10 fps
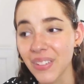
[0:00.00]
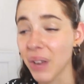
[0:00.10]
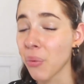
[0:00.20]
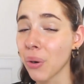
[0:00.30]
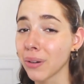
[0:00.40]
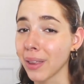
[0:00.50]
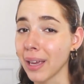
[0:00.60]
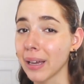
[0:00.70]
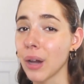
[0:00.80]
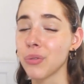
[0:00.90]
if I wore
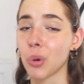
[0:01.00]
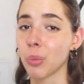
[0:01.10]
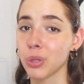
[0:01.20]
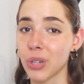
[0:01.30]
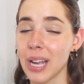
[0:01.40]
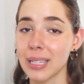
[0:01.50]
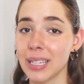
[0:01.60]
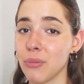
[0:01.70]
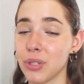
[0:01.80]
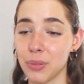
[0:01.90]
like a normal
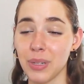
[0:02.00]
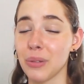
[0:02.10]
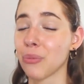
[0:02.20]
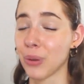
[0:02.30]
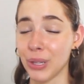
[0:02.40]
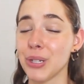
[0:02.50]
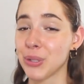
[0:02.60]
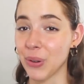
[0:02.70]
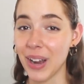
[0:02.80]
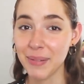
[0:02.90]
dress, it would be really
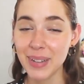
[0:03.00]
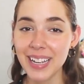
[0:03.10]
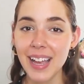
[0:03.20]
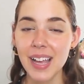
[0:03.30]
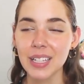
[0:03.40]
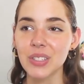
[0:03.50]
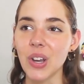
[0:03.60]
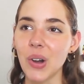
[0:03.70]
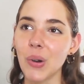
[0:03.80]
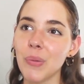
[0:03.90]
short on me.
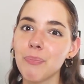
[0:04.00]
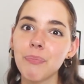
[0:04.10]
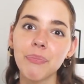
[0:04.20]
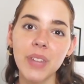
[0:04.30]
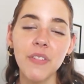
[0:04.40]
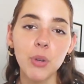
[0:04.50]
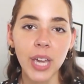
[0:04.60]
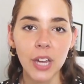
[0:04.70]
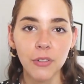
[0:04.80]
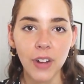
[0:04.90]
So if you
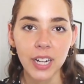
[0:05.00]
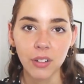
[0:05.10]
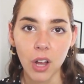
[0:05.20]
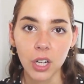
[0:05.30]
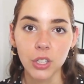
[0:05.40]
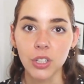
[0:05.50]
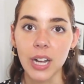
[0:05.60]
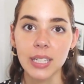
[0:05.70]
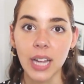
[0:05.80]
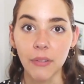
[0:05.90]
can find a longer
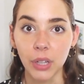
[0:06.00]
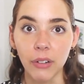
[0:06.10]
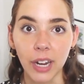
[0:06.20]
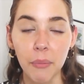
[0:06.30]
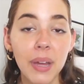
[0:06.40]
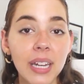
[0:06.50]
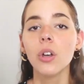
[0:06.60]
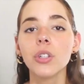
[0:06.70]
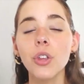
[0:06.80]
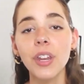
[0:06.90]
dress, I really recommend
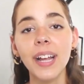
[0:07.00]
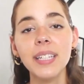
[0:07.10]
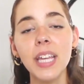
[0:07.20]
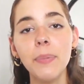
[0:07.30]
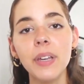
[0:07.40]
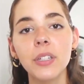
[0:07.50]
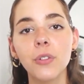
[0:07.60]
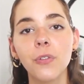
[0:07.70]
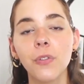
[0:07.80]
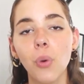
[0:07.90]
it. So the next tip
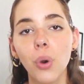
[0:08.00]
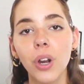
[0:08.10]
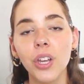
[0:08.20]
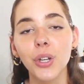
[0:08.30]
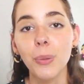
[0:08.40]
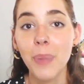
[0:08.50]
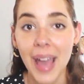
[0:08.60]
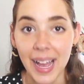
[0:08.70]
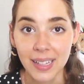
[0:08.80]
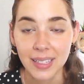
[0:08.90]
is for your
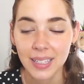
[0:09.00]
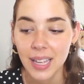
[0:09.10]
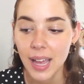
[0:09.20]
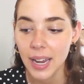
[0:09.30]
pants.